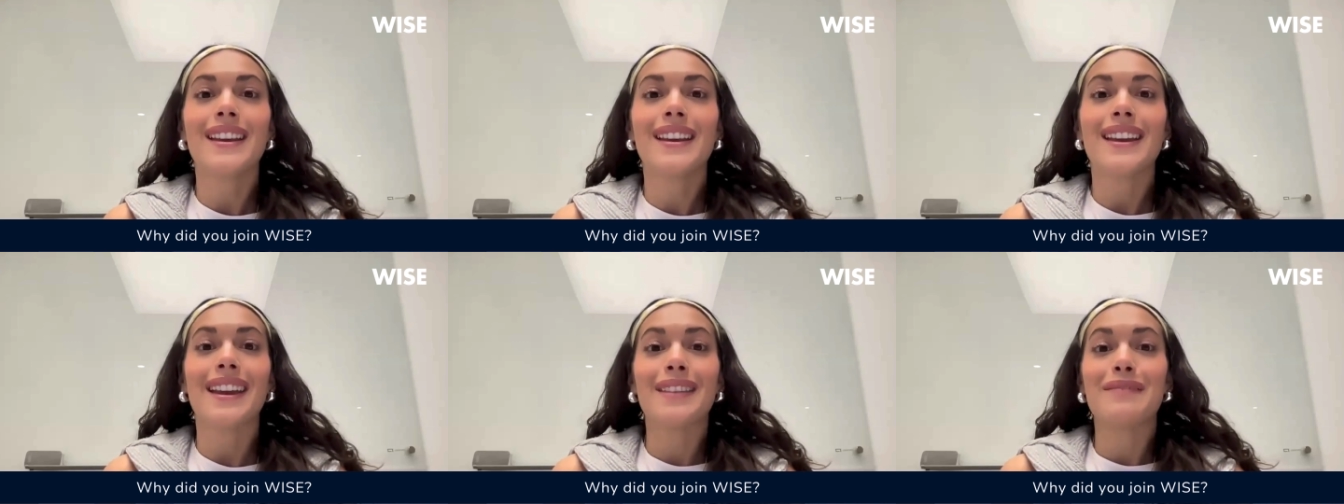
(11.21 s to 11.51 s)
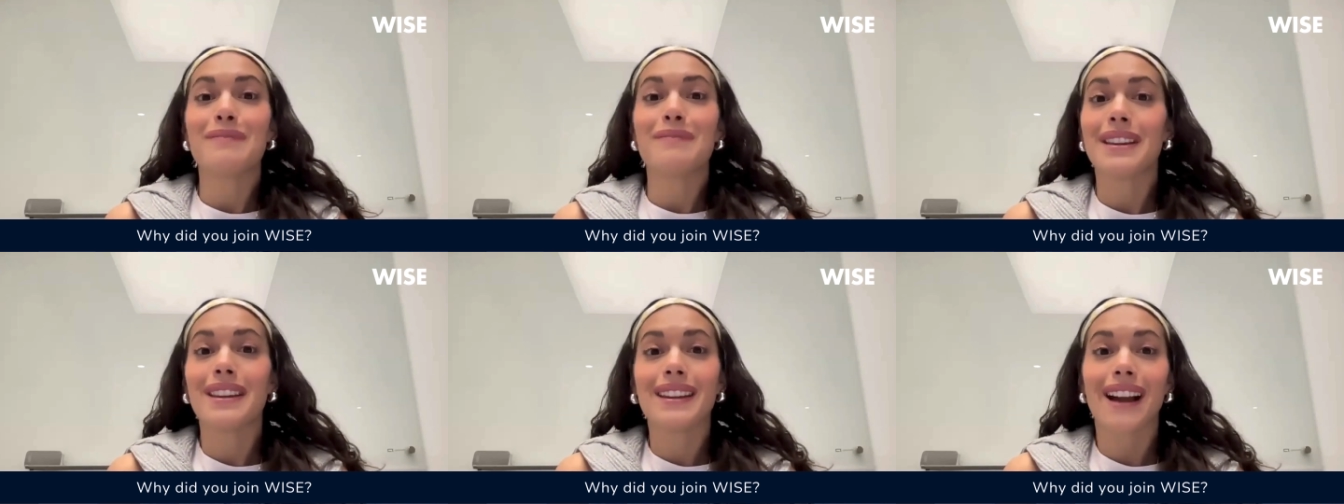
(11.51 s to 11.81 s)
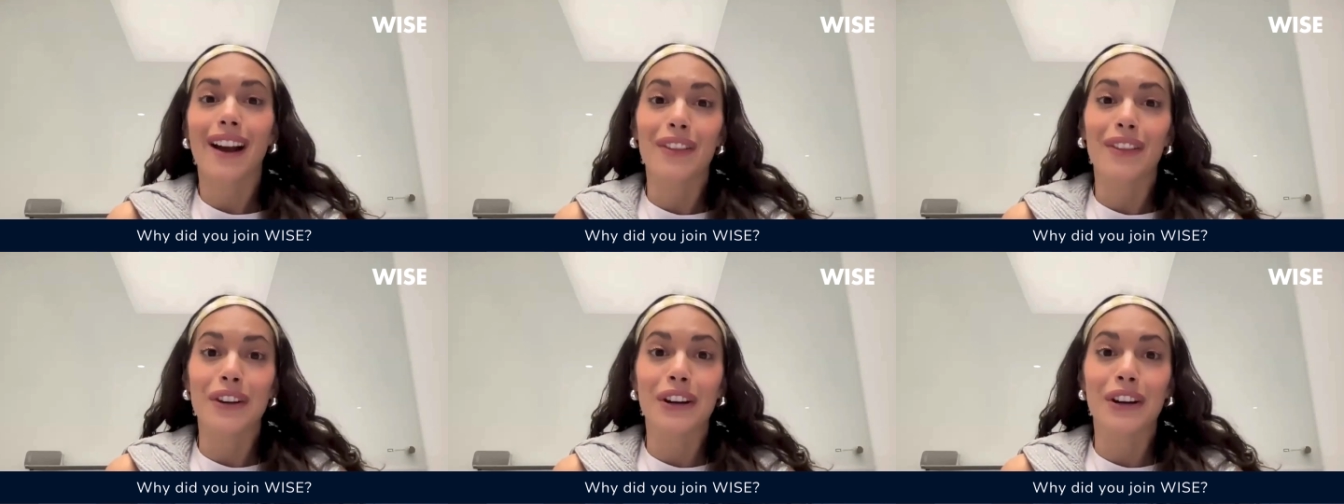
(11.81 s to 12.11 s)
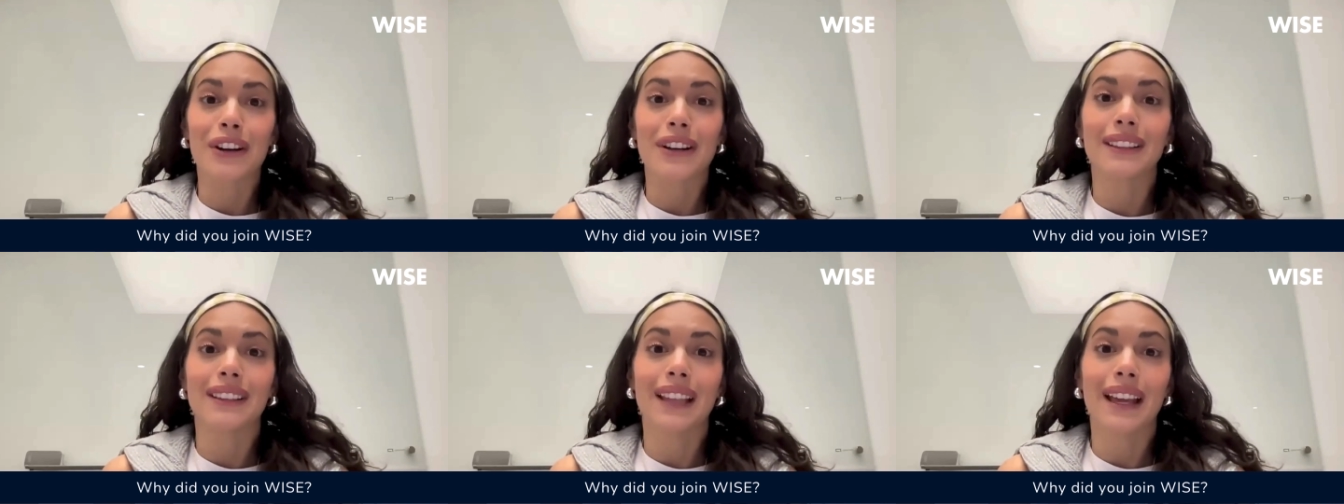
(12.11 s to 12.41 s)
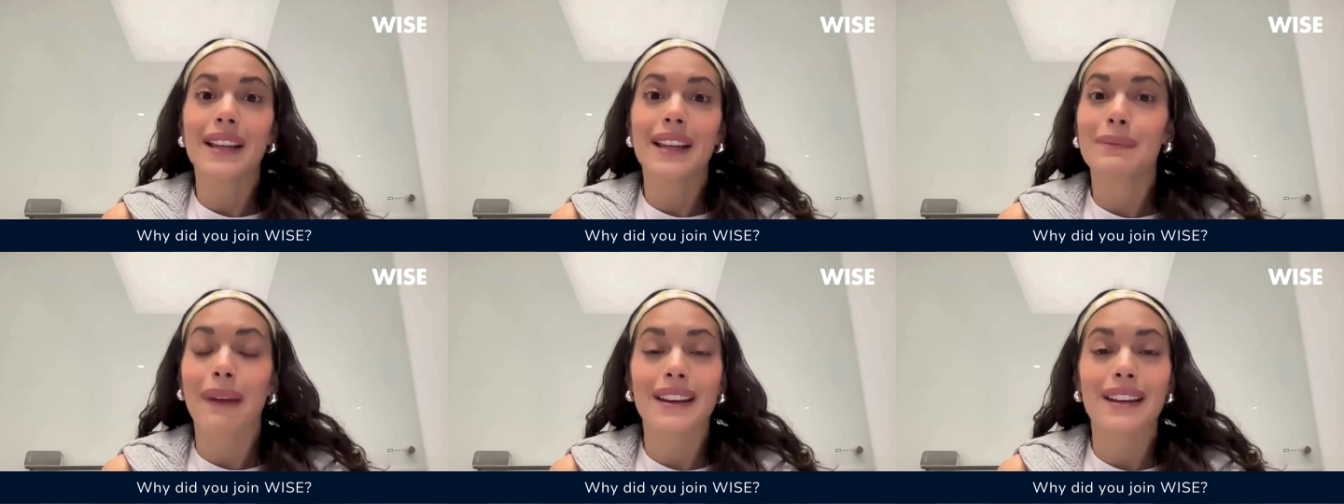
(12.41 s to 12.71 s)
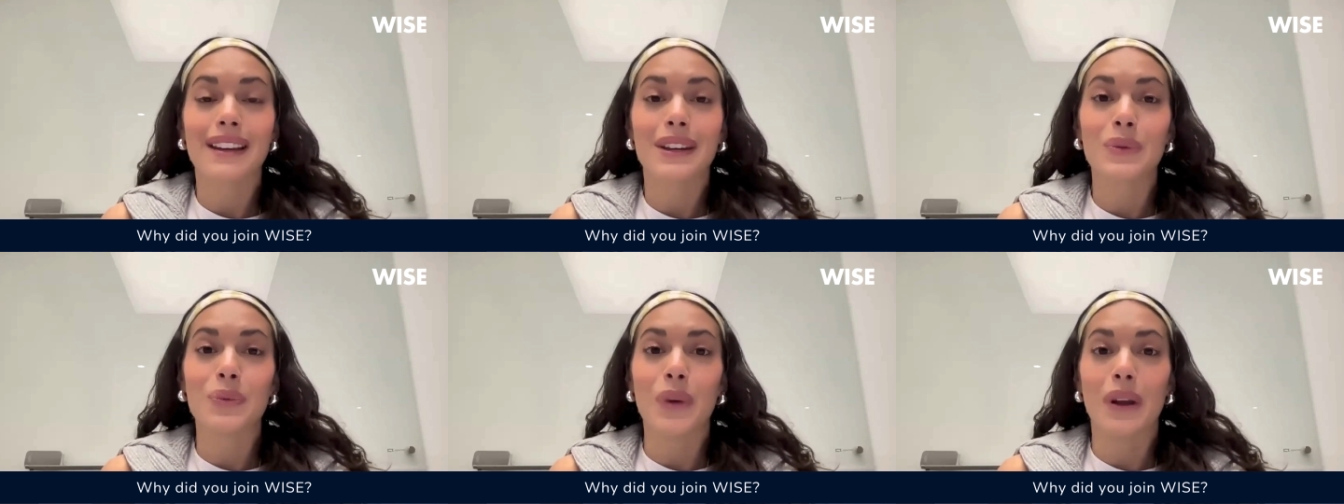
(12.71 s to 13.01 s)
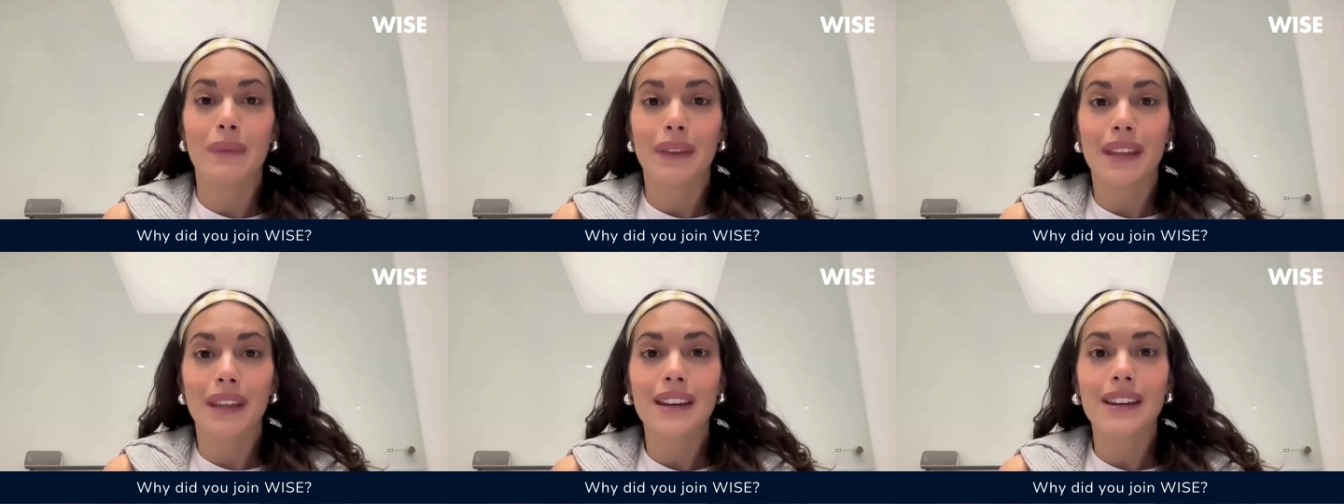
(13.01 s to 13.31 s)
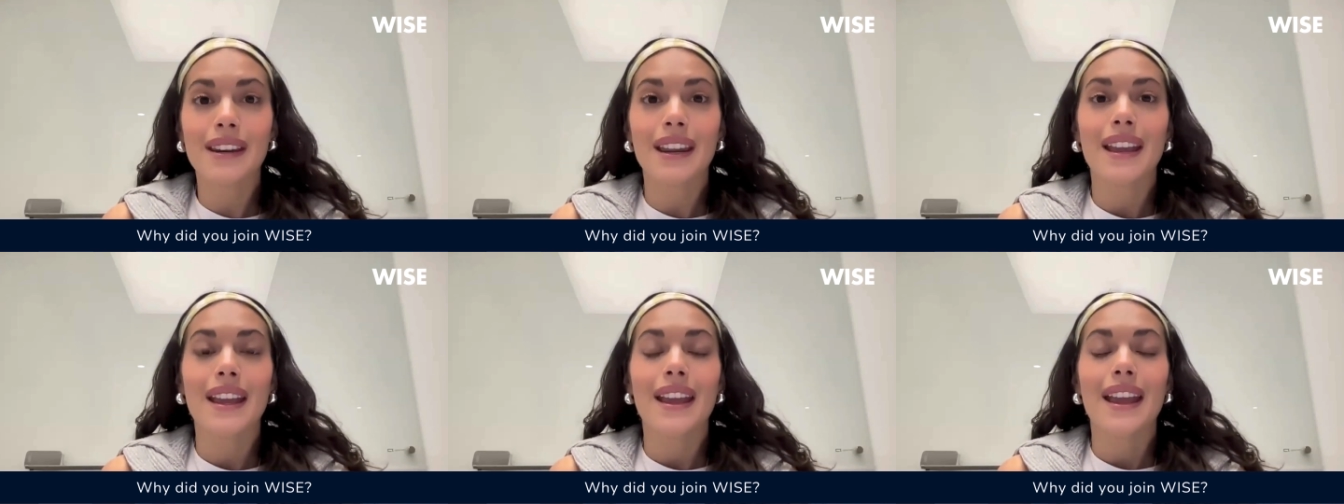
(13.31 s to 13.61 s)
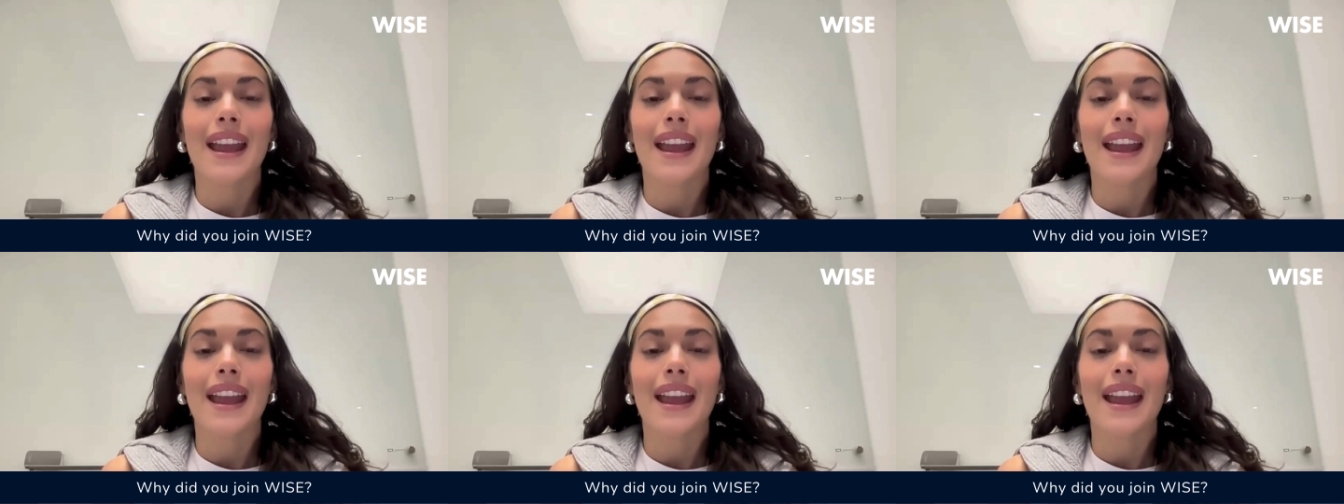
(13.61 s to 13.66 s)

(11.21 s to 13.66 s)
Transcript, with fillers: in meeting other like minded women.